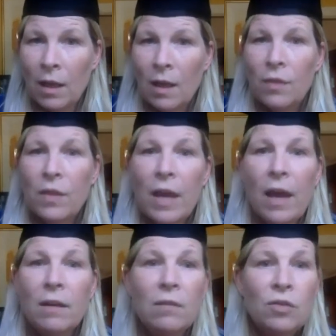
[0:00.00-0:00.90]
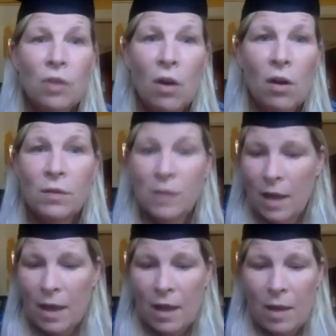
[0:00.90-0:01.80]
that Charles and
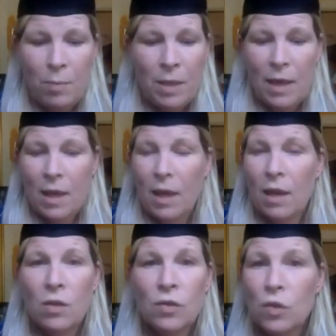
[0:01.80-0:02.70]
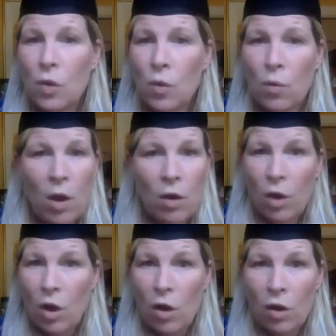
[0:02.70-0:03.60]
I began so
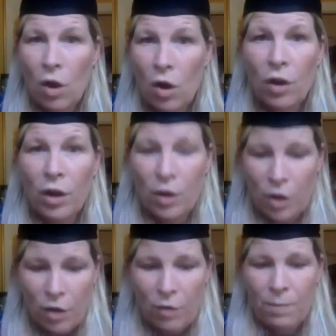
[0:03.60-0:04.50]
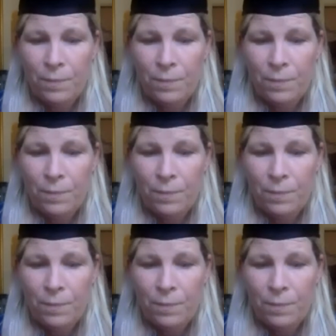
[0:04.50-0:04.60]
long ago.